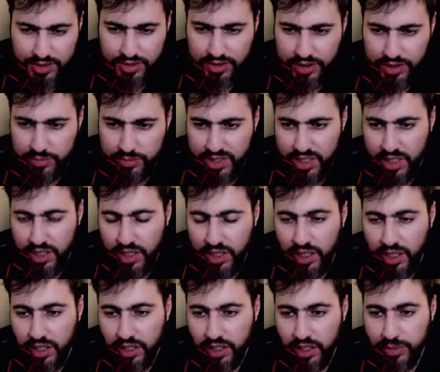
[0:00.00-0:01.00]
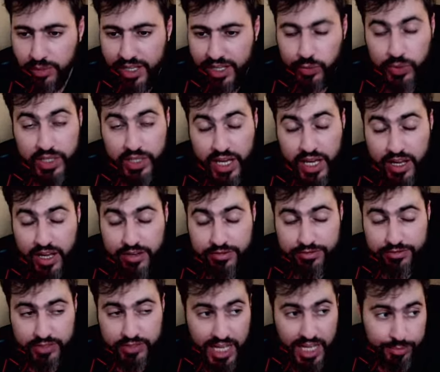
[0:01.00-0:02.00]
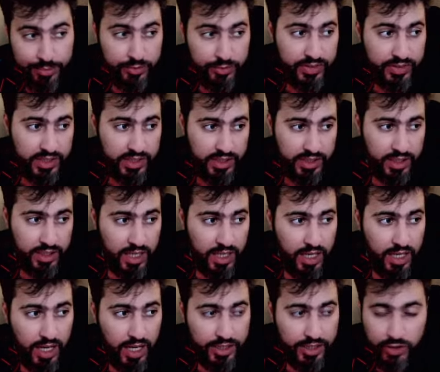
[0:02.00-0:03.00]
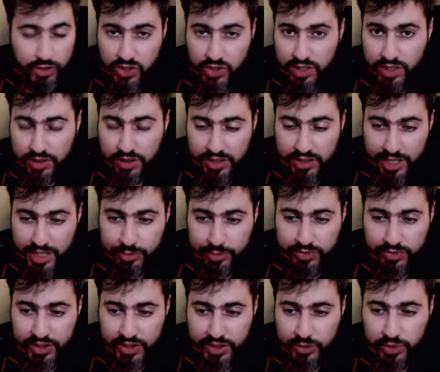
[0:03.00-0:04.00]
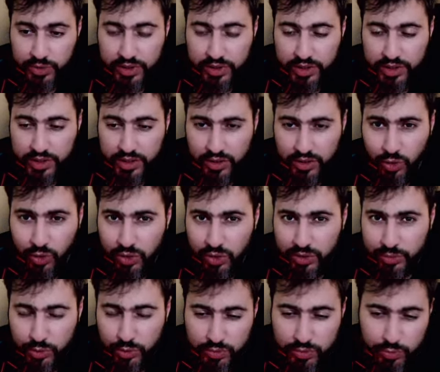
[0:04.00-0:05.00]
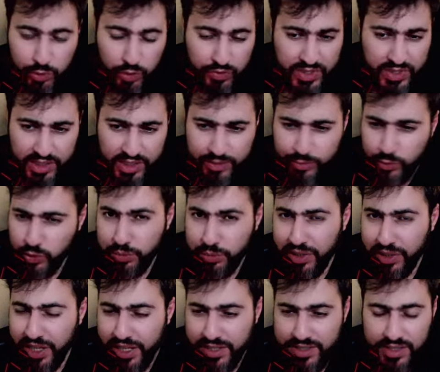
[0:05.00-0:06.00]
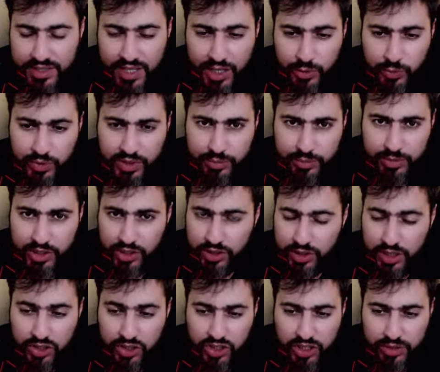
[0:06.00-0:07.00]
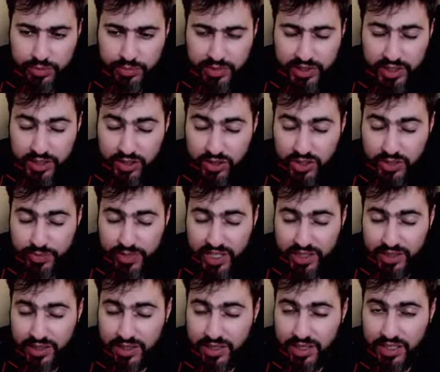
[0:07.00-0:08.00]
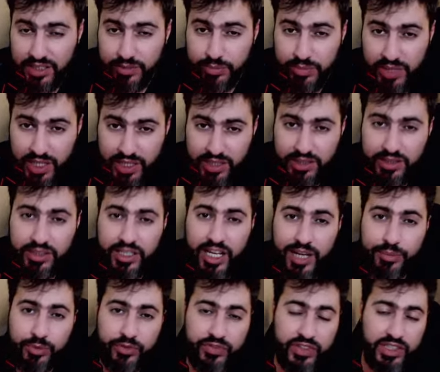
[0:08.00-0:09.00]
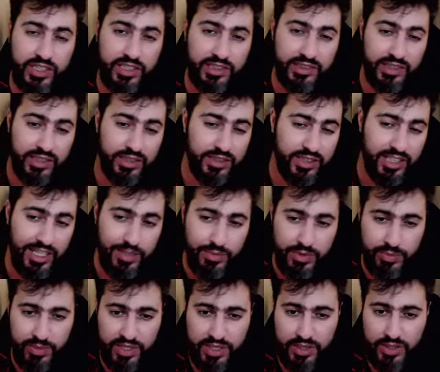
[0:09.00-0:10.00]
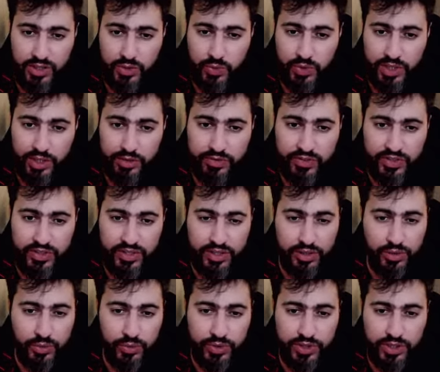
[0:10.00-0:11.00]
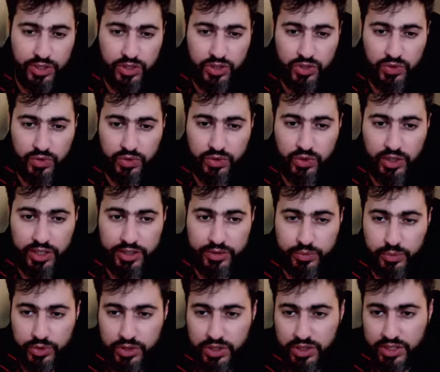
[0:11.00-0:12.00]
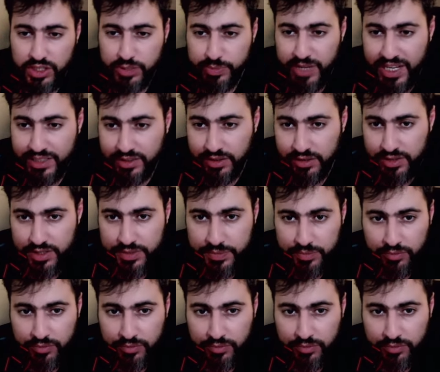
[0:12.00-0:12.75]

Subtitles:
teams. In the back we have Tapu Fini. I used to run Tapu Fini with the old Moon moveset, Moon Blast. Now with the Nature's Madness, it made Tapu Fini 10 times better. So without further ado, let's just go and watch these battles,